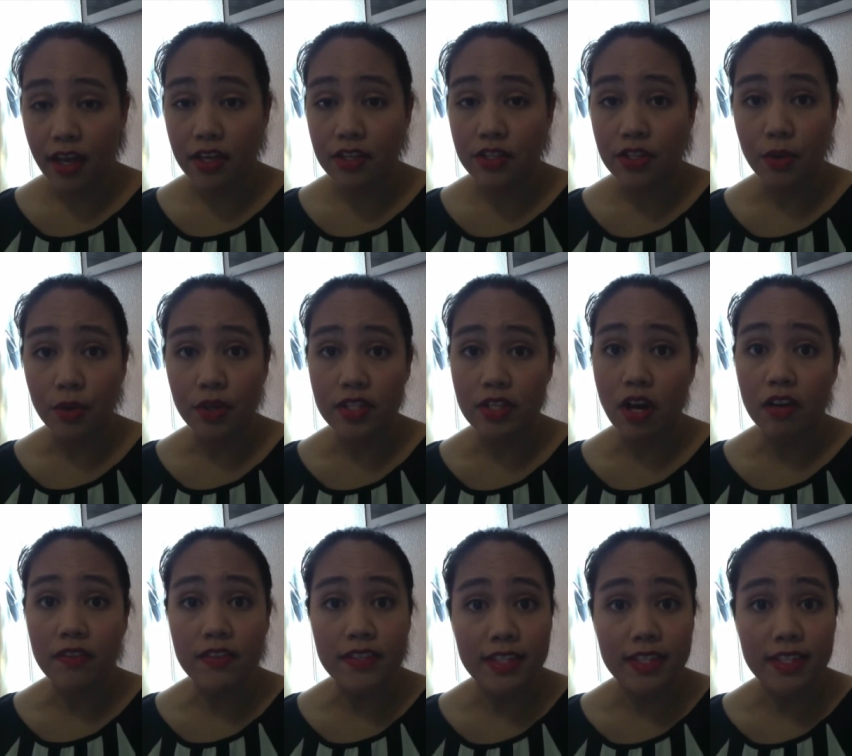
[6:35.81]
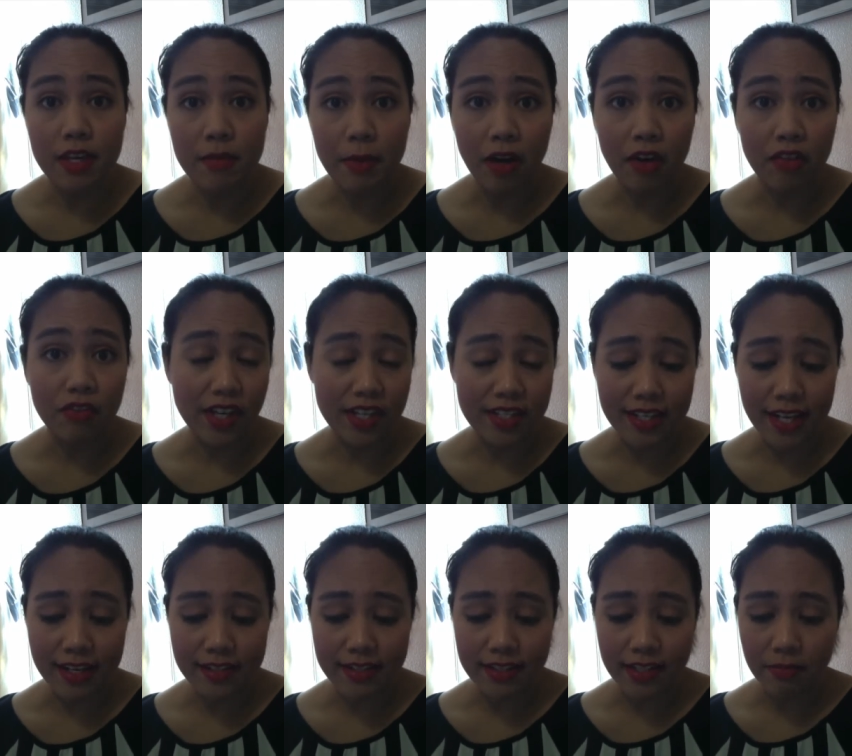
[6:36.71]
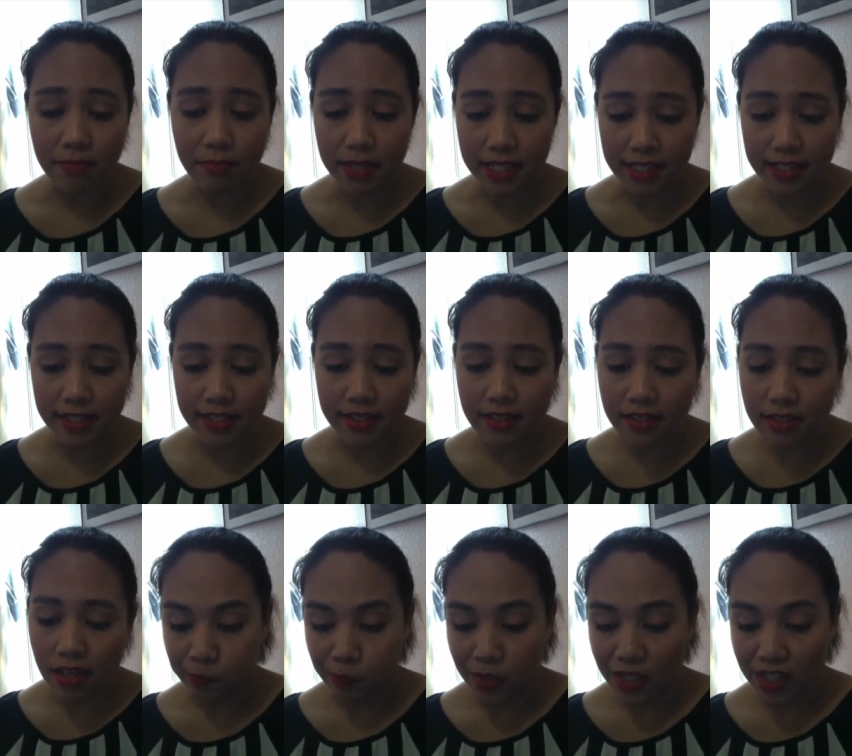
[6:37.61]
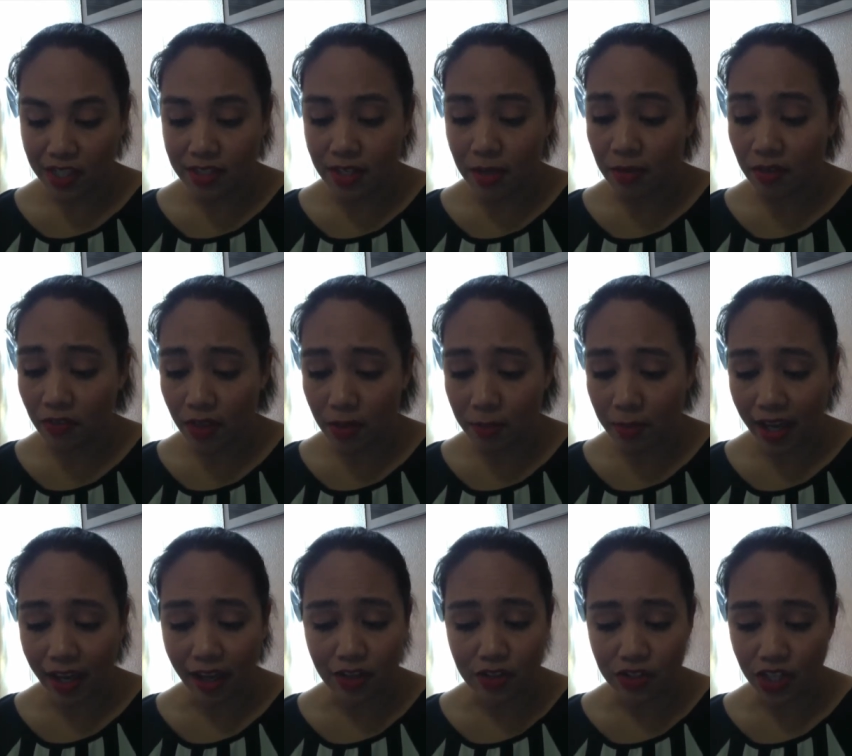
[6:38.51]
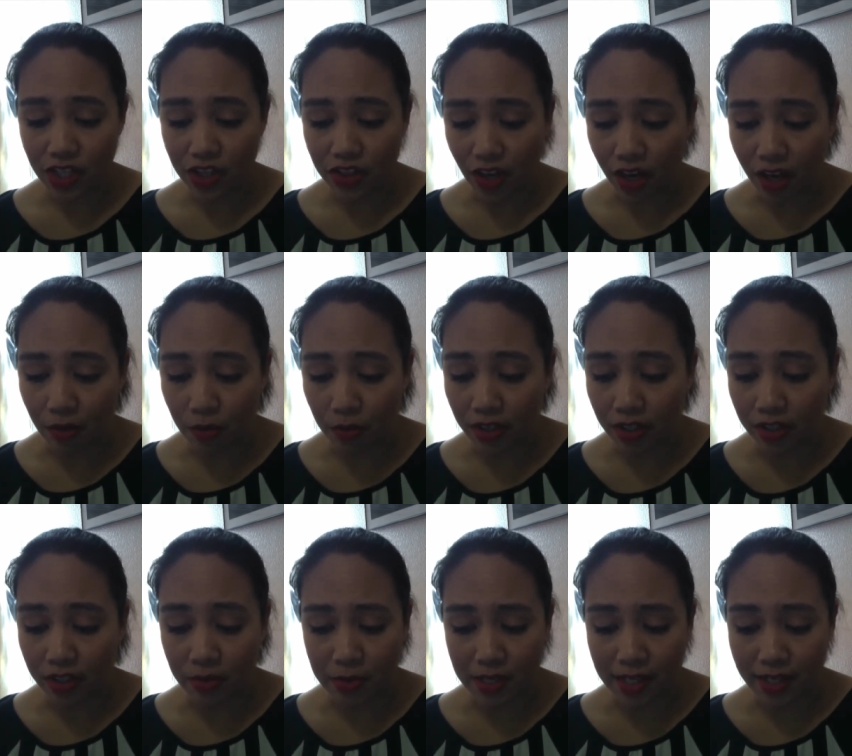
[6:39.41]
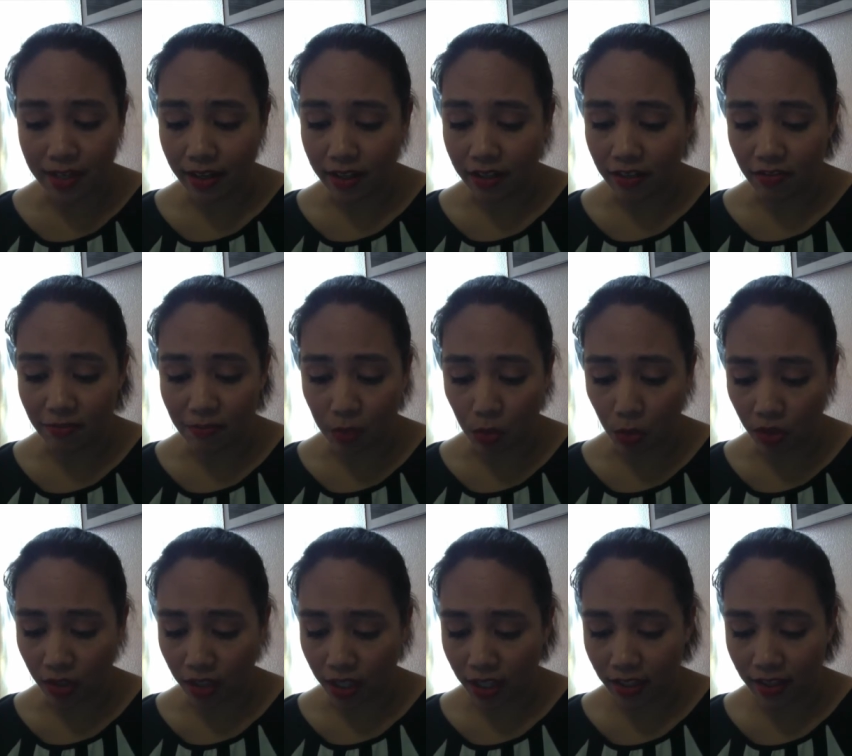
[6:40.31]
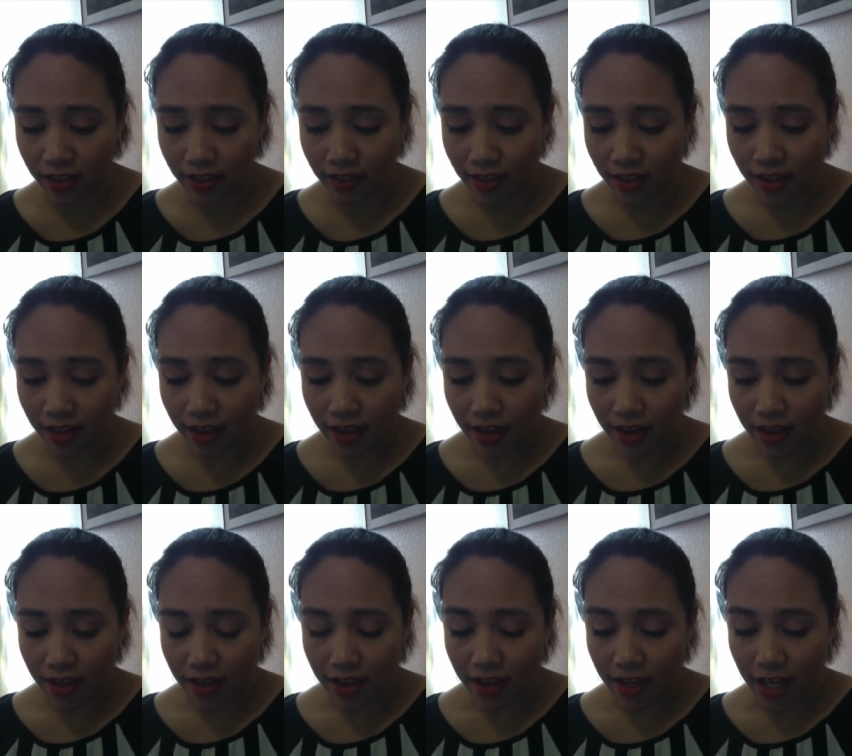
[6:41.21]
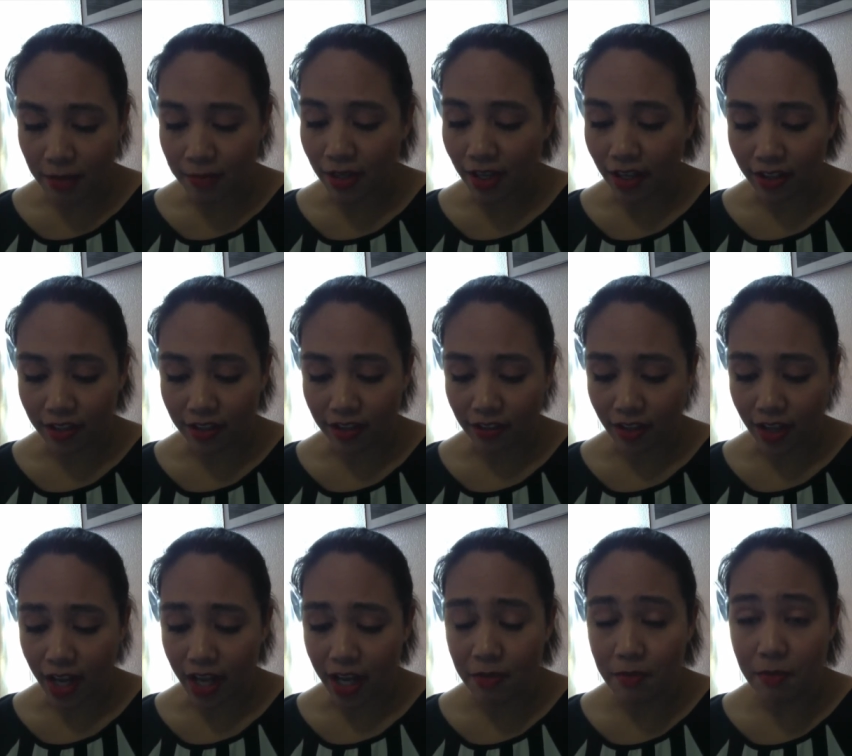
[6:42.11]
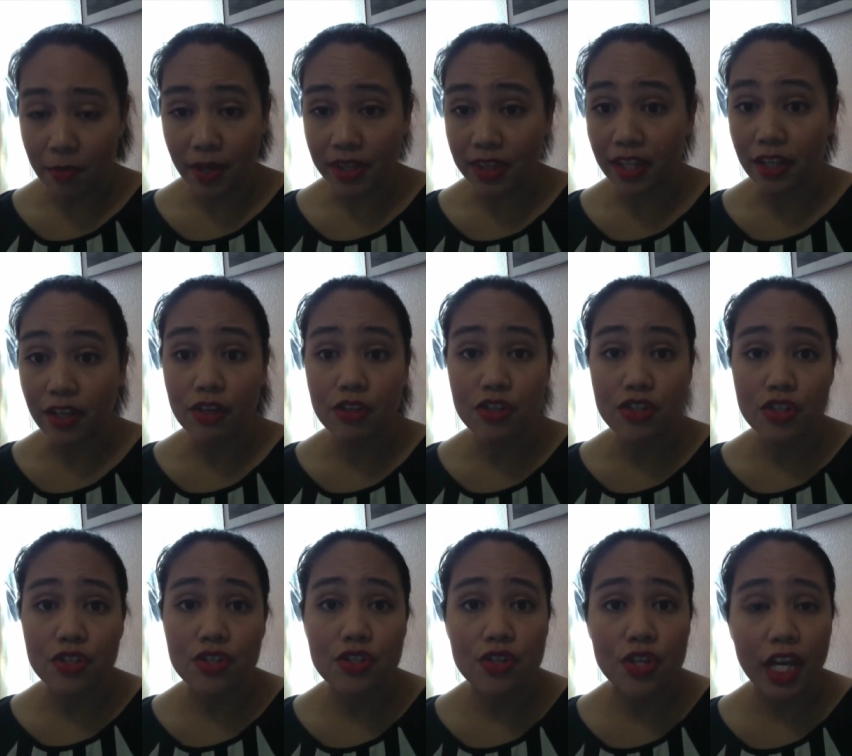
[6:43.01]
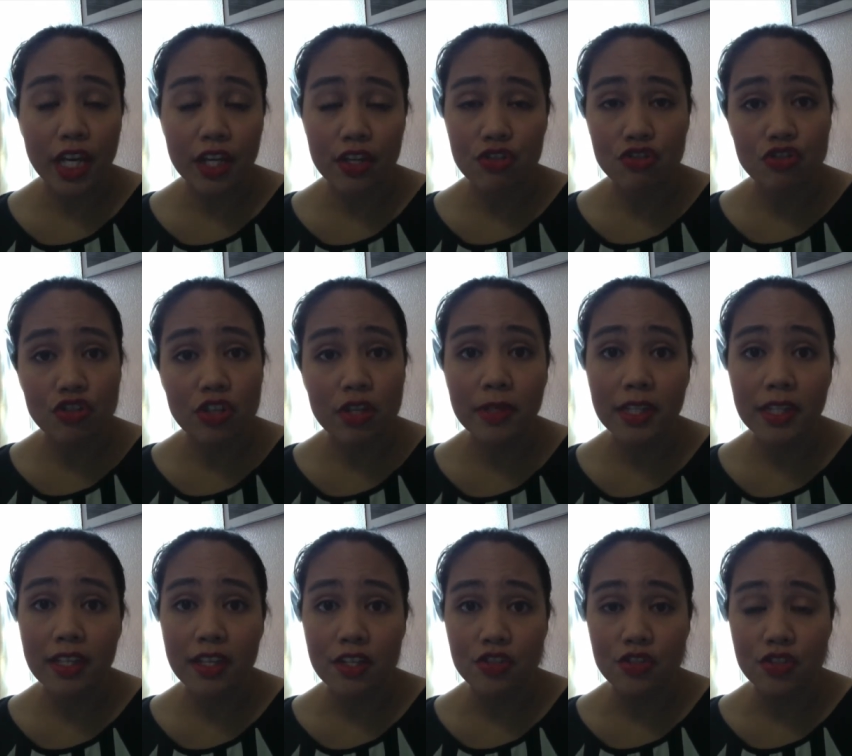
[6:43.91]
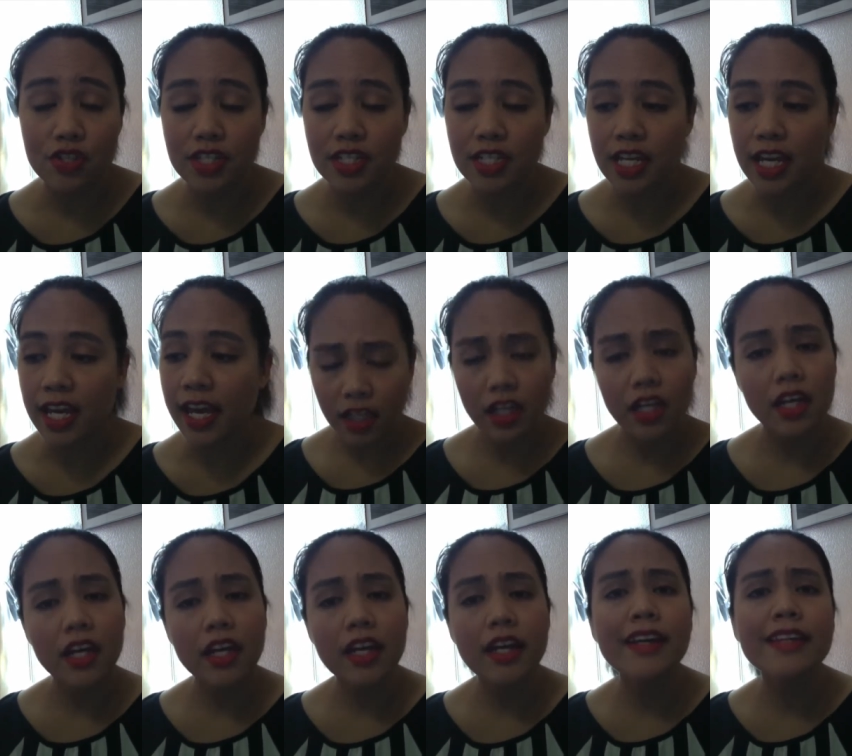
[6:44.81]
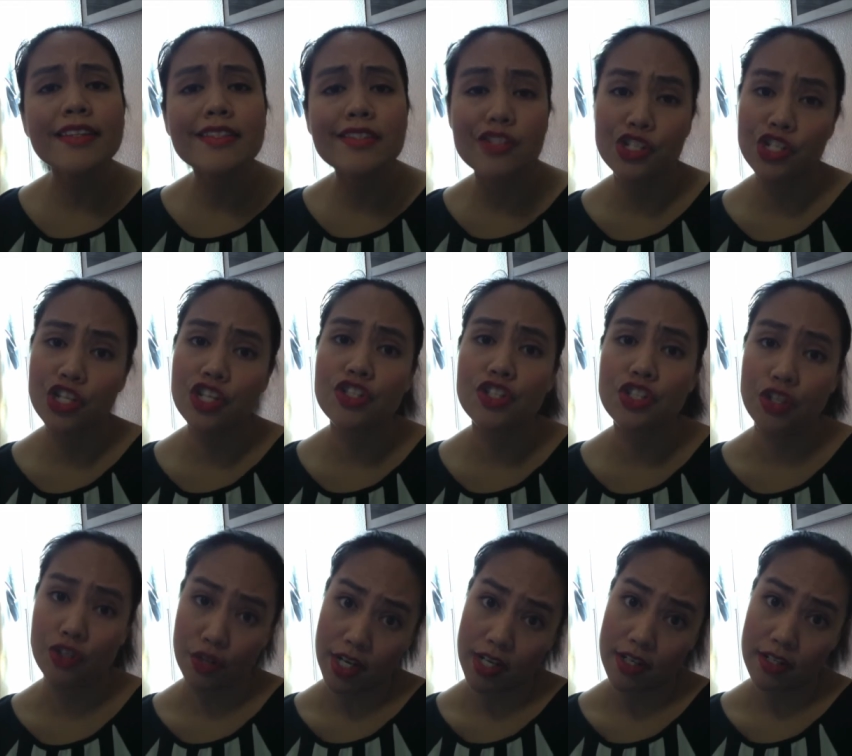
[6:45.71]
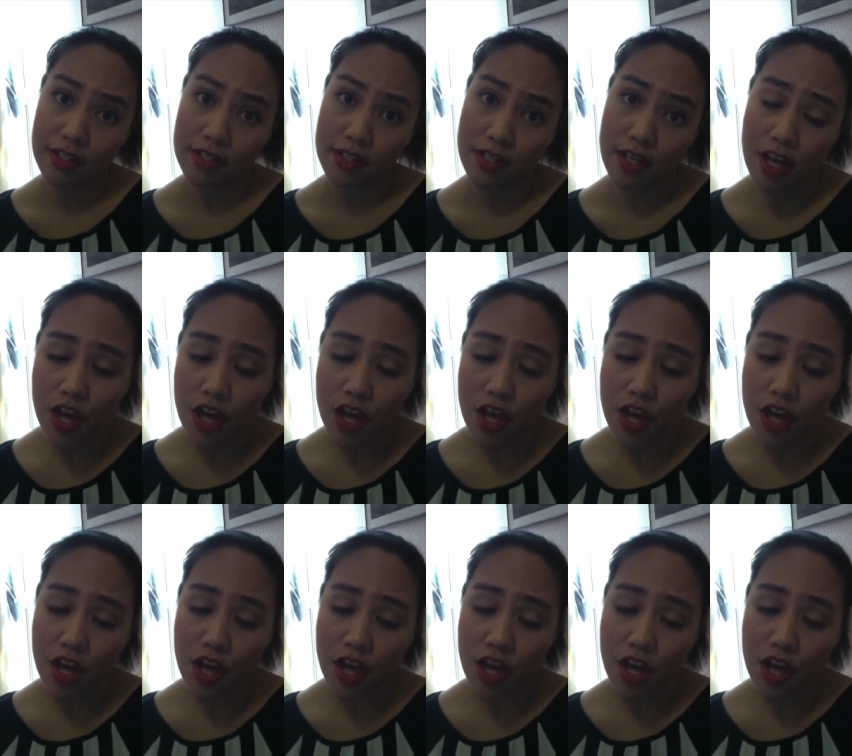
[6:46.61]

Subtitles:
So it's obviously about fantastic beasts. Some of them I actually thought were going to be kind of boring, I'm not going to lie, but they're just extremely interesting. It's just great.